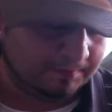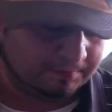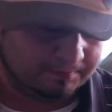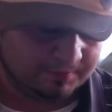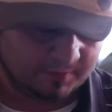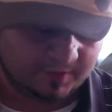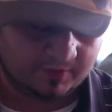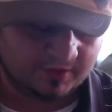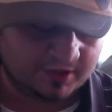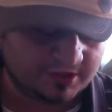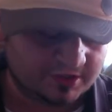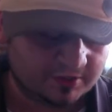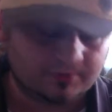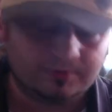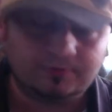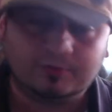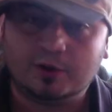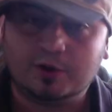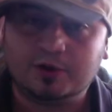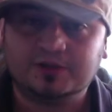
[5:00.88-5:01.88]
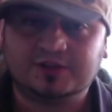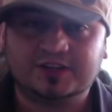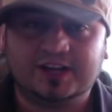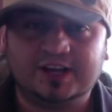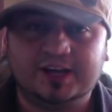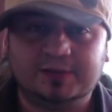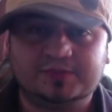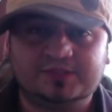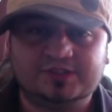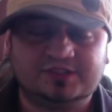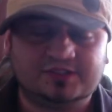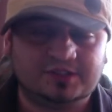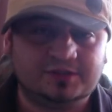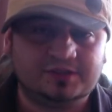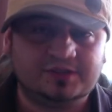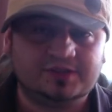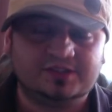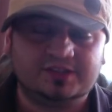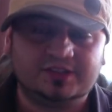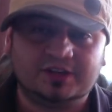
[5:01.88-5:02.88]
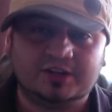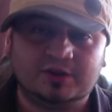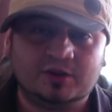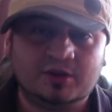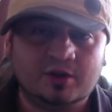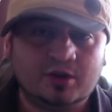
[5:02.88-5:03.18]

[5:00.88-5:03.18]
Revenge of the Fallen tie up the series here,